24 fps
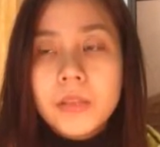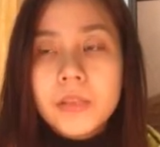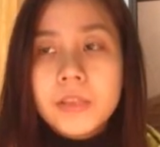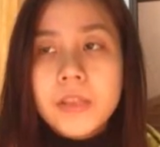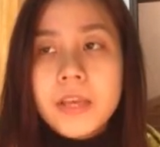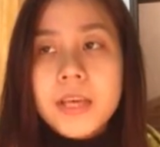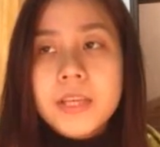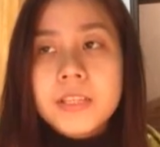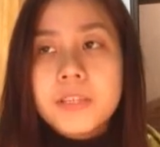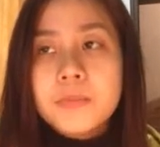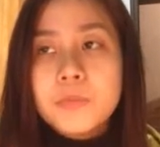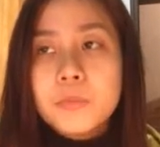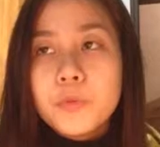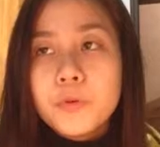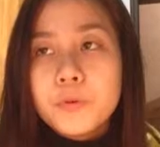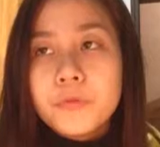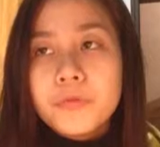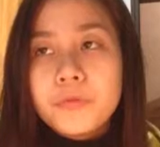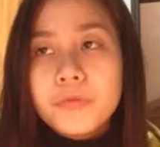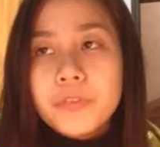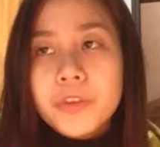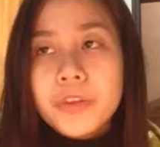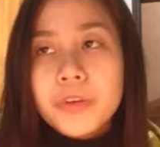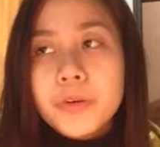The
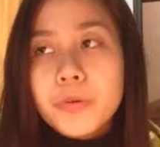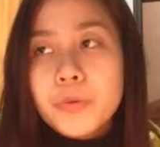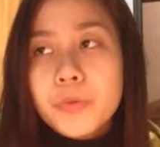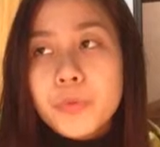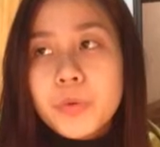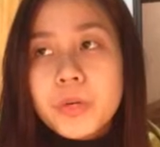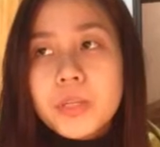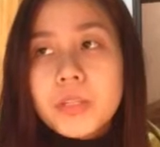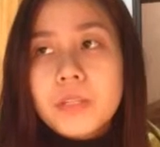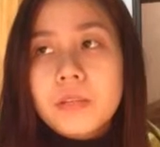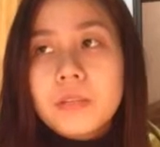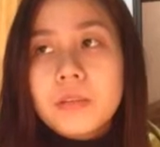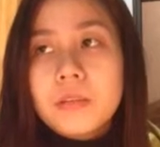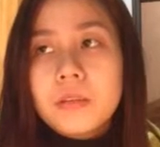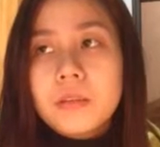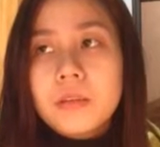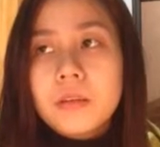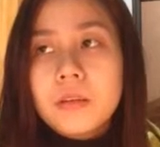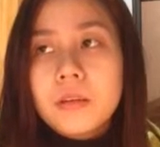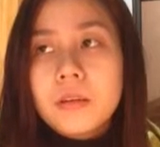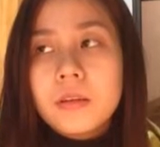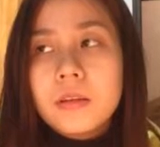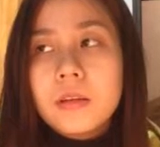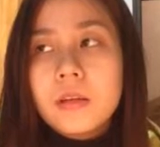atmosphere was
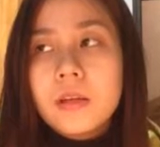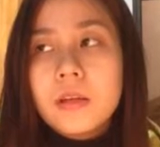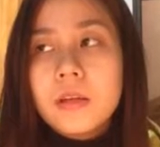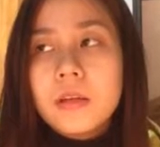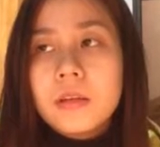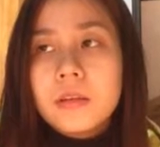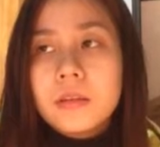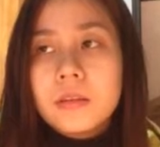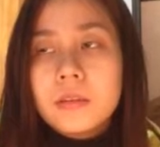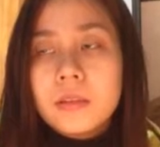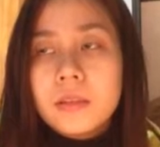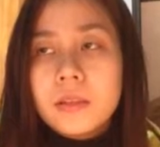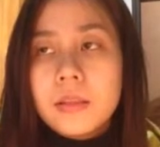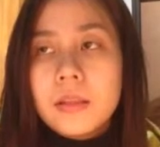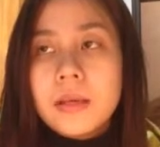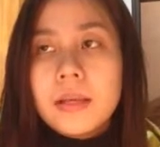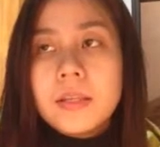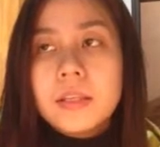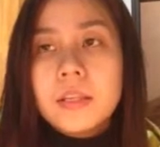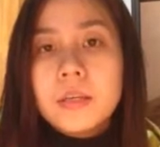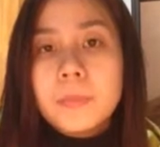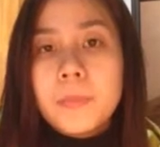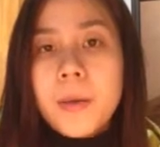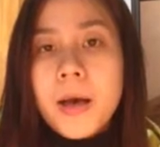
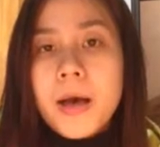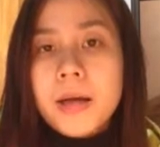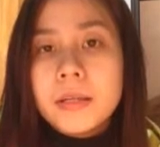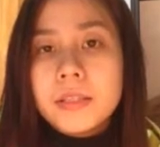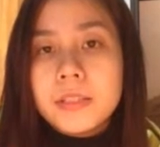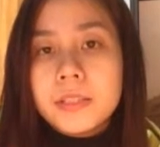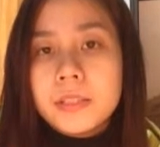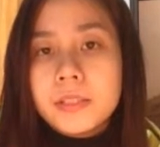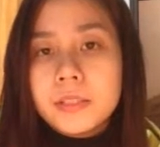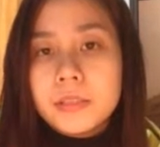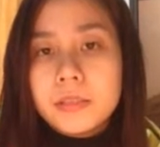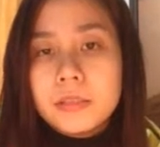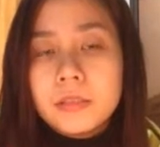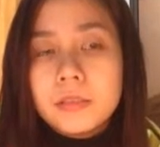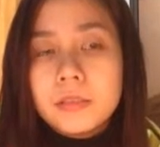like a party.